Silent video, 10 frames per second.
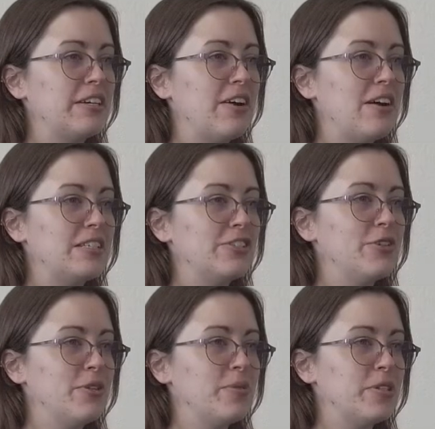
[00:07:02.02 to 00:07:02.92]
in college
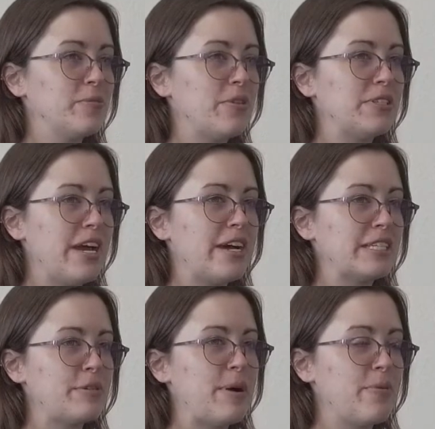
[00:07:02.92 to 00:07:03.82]
who you were supposed to
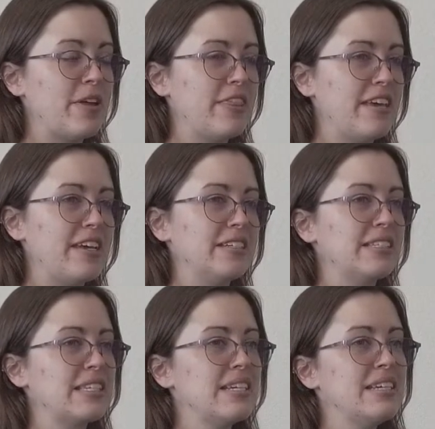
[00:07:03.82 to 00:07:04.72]
ask about what things.